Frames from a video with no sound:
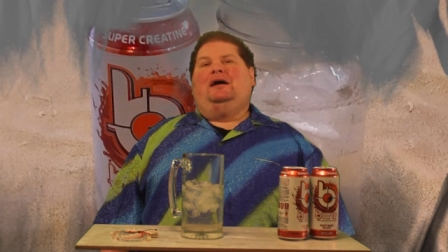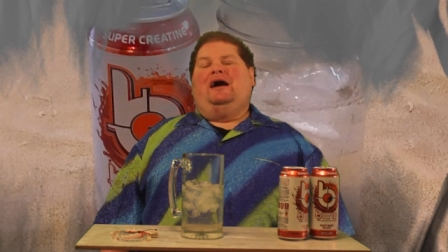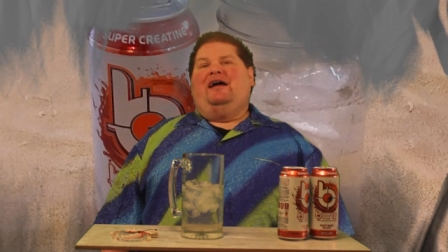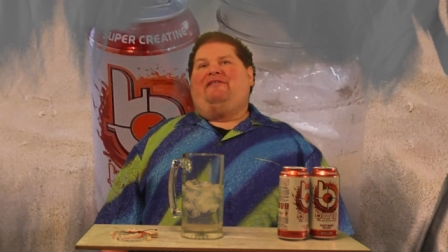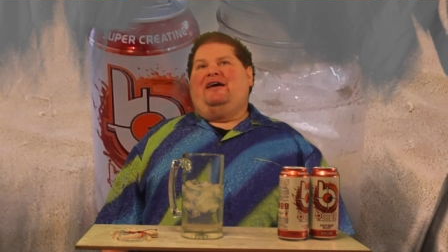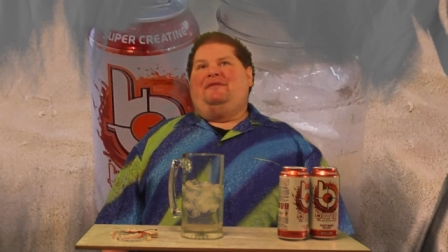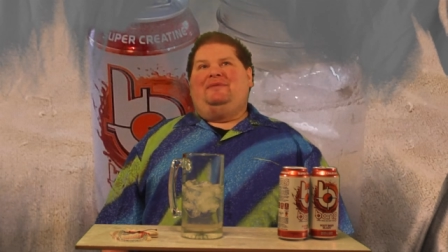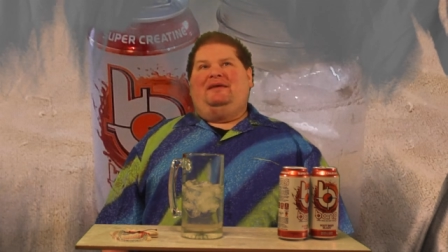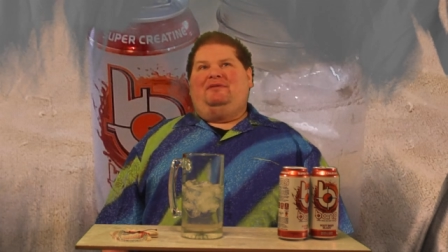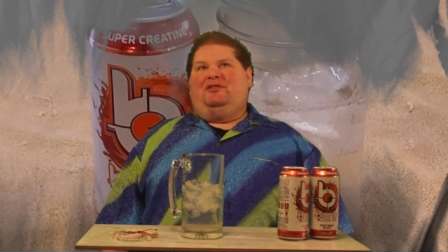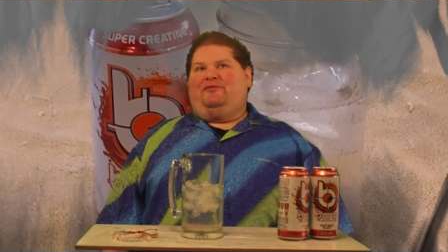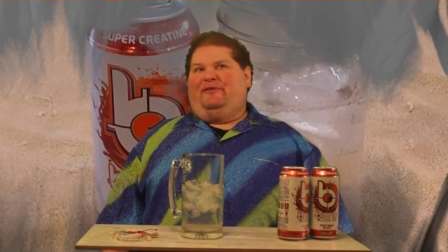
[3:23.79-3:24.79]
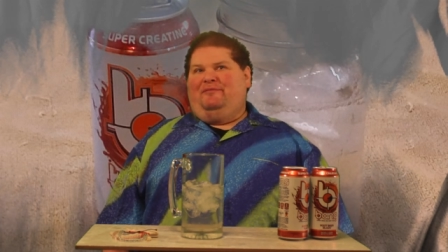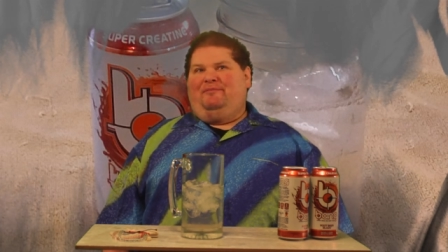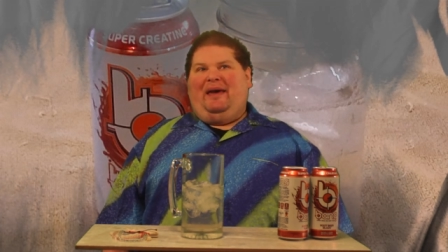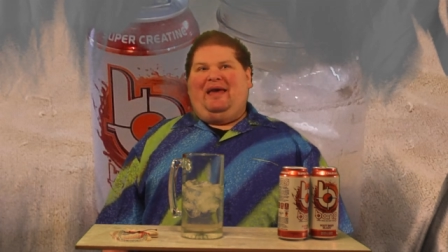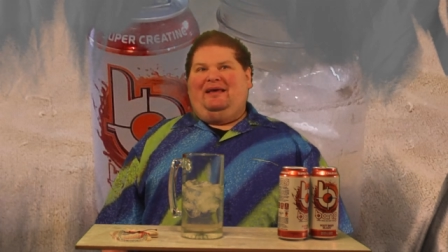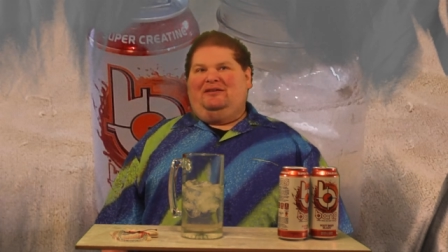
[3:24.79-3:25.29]
I've had maybe three
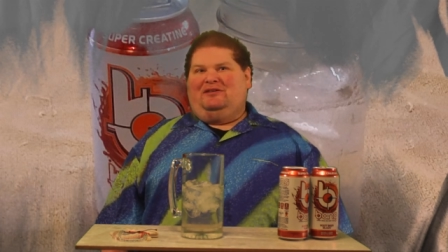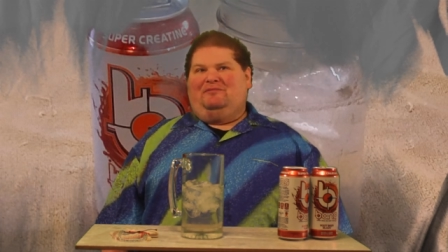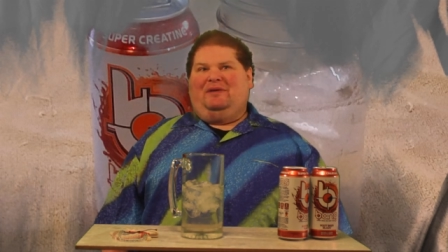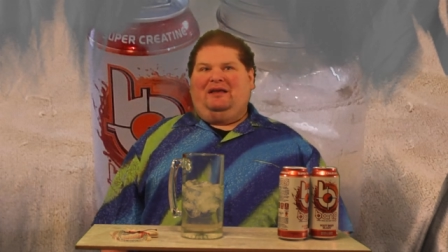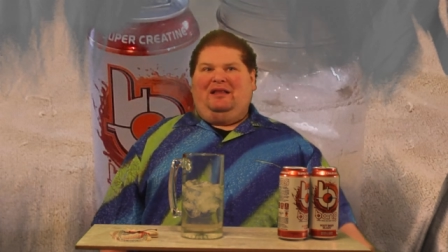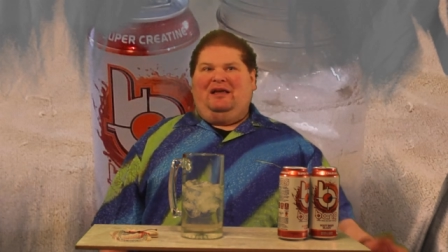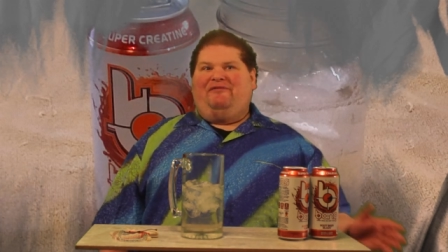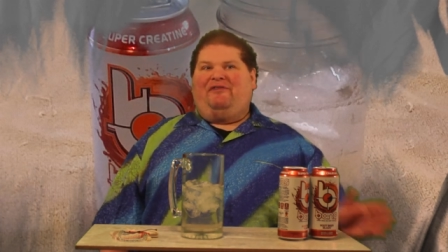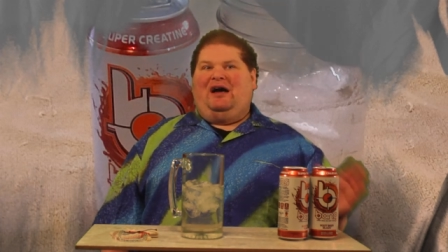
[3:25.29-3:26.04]
Bangs in my life.